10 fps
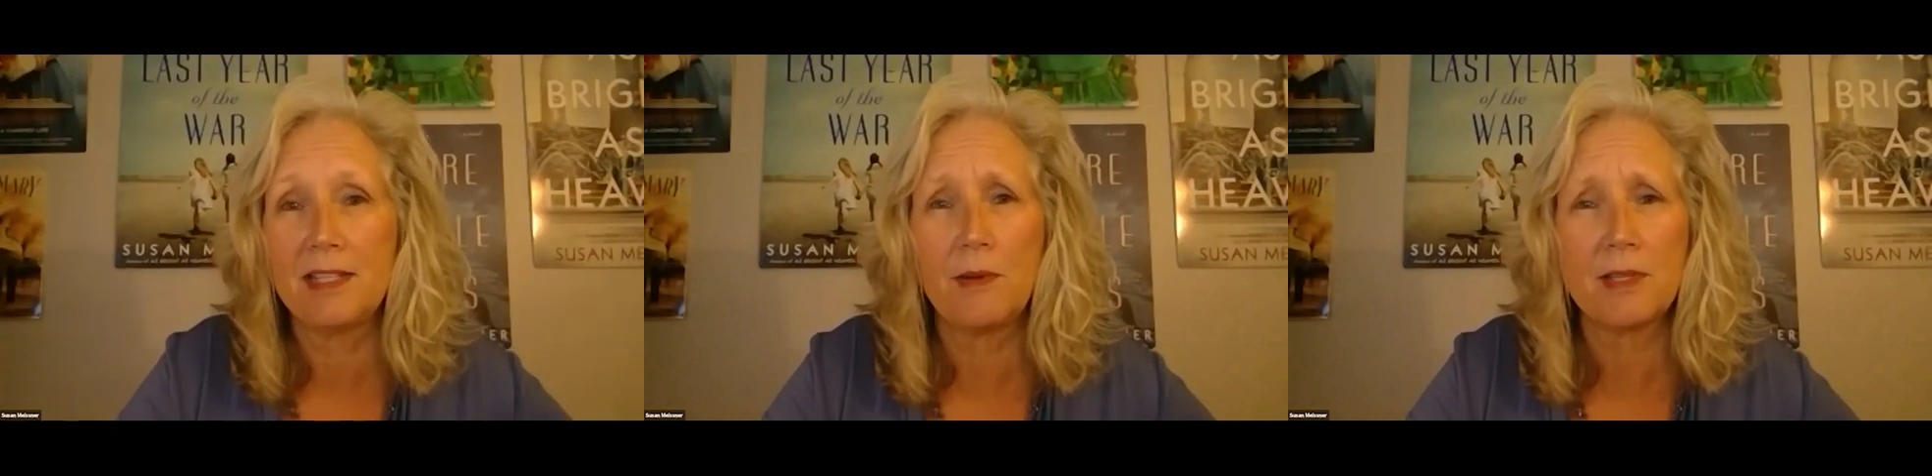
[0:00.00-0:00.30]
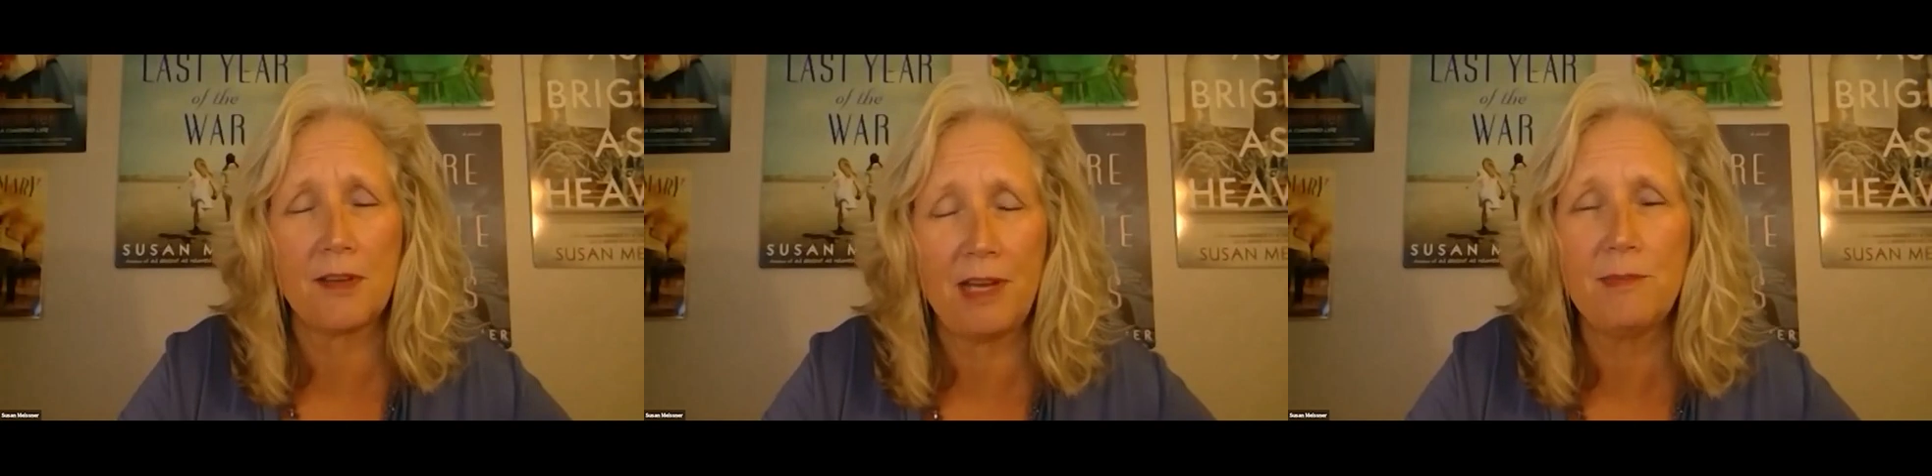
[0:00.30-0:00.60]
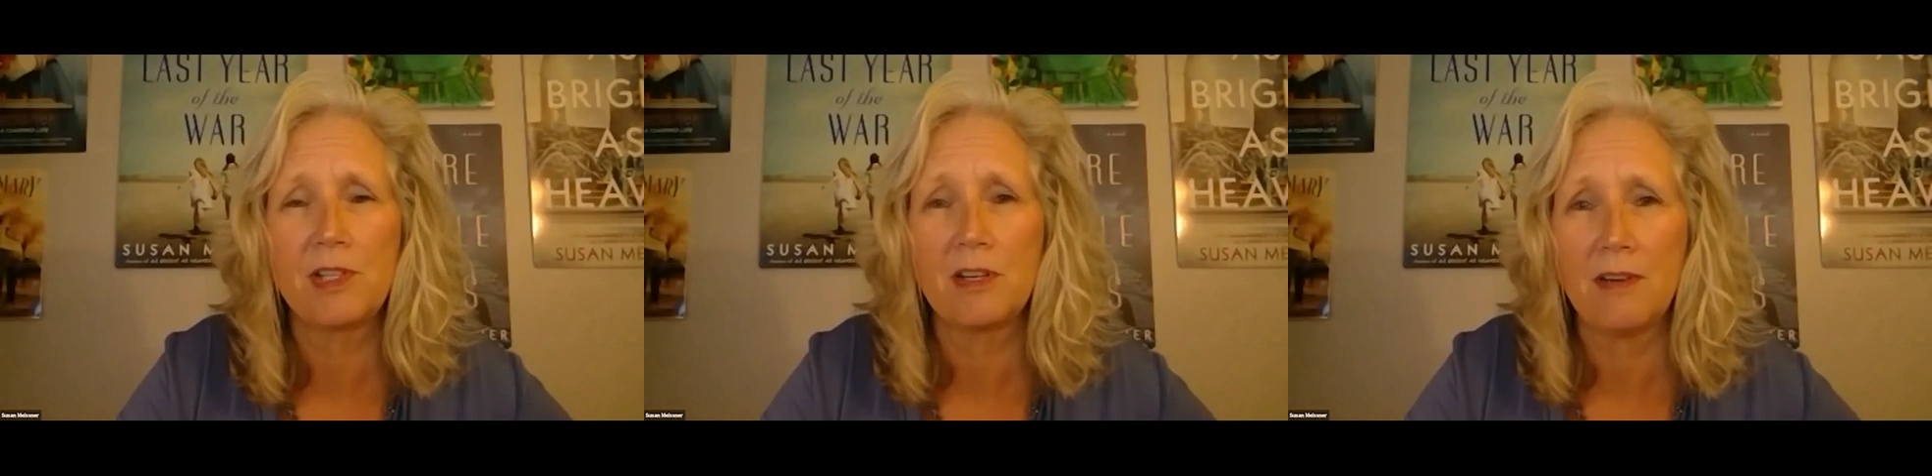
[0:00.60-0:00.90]
It was a fun
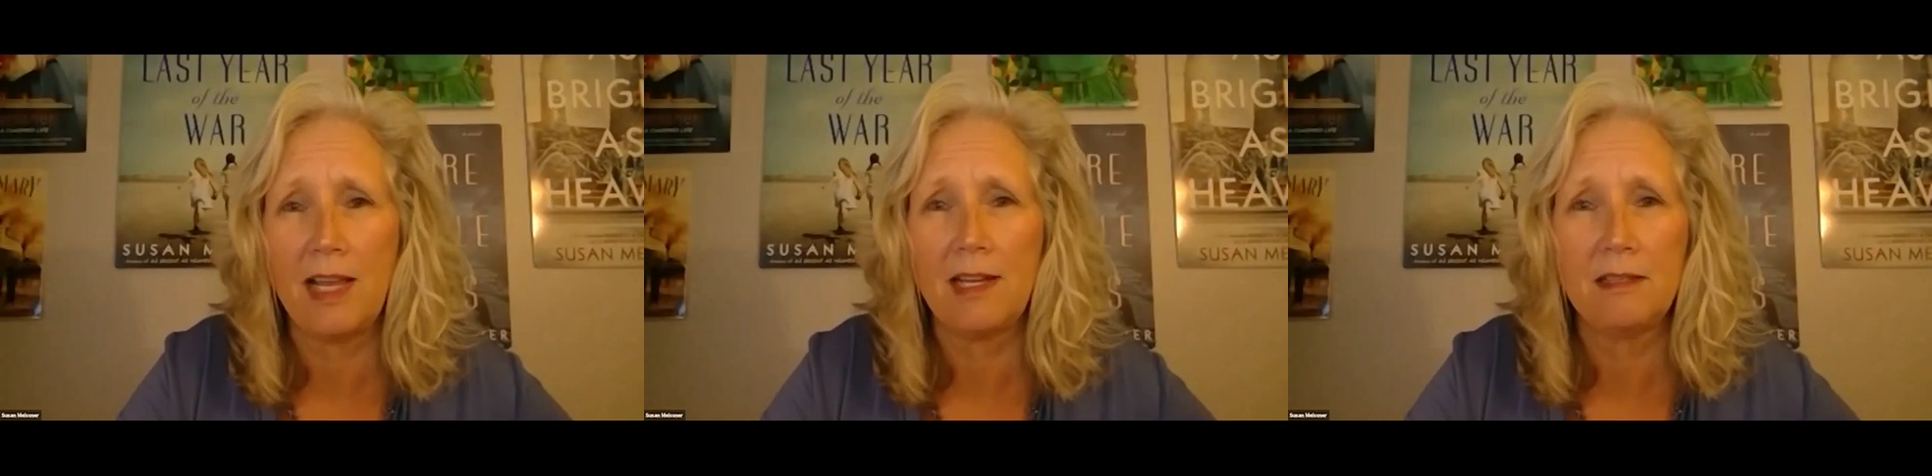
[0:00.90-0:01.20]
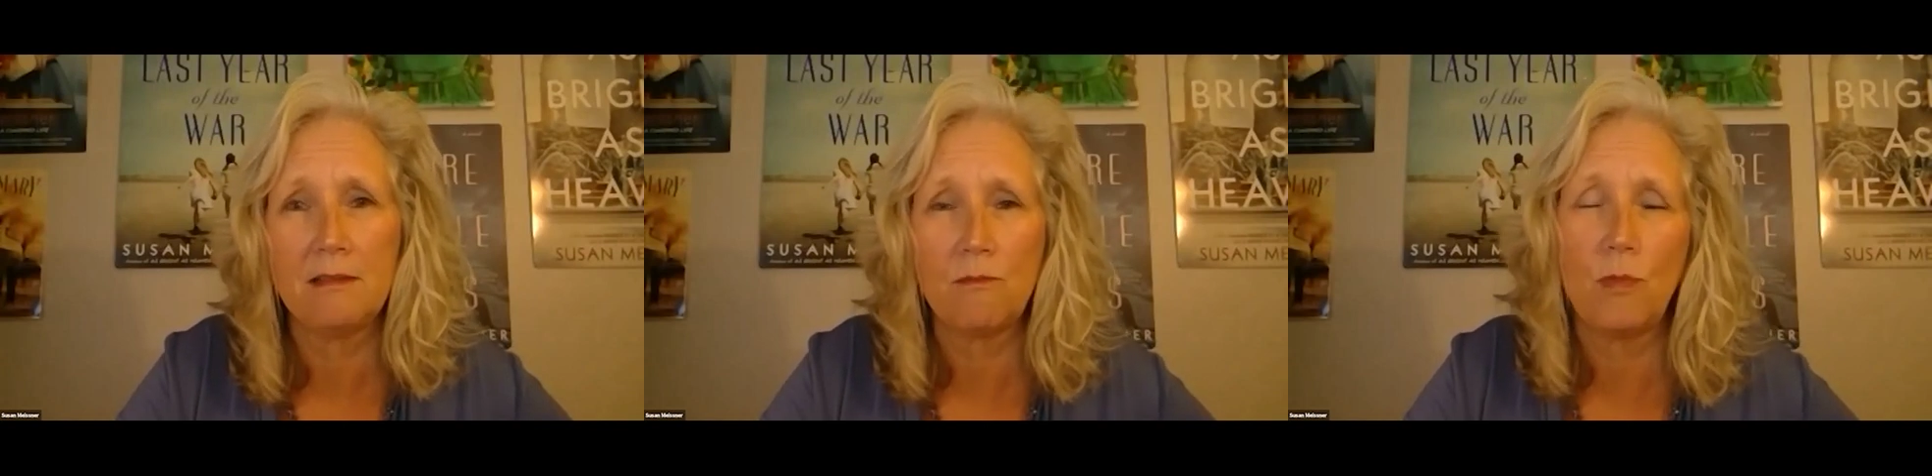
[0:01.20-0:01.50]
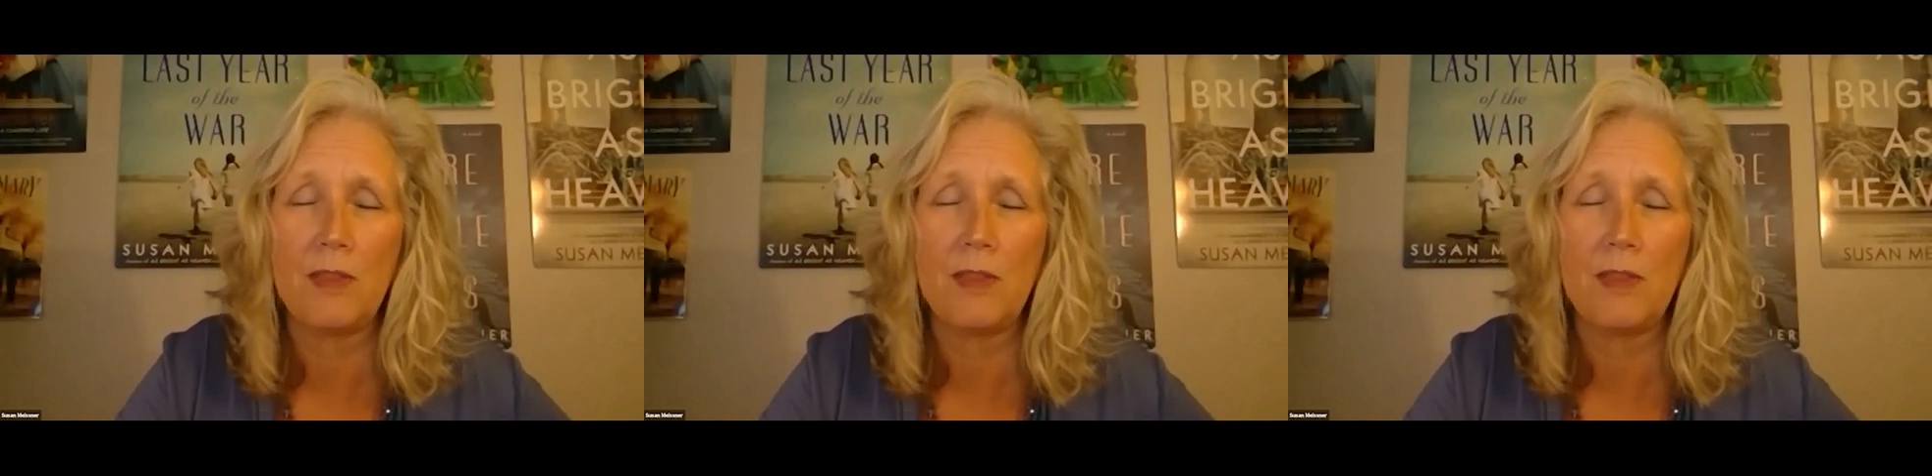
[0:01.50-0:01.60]
book to write, and one